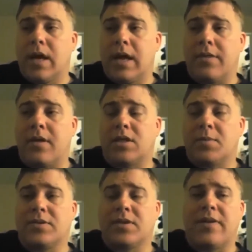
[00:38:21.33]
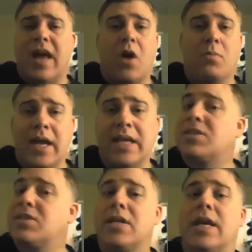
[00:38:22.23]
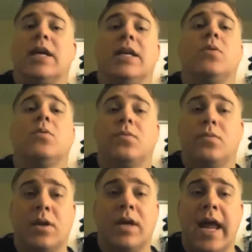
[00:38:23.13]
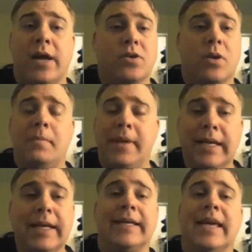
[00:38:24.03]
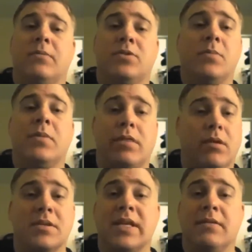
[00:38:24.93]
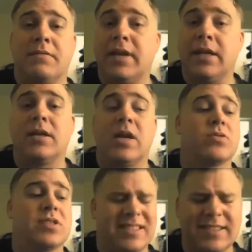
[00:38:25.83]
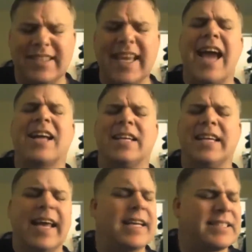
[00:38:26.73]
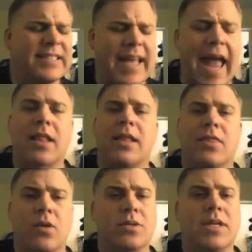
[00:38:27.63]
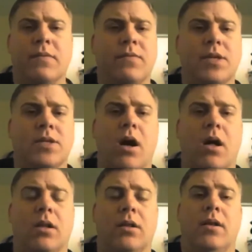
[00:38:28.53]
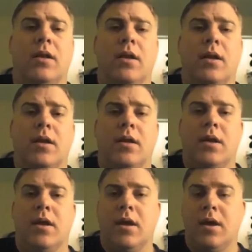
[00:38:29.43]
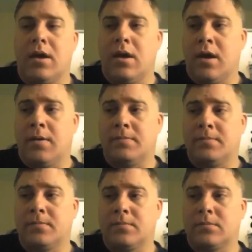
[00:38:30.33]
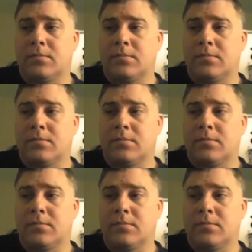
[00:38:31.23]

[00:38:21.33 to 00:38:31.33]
I thought to myself, how big is this thing? And the answer immediately came to me, 13 feet. It was exactly 13 feet tall. And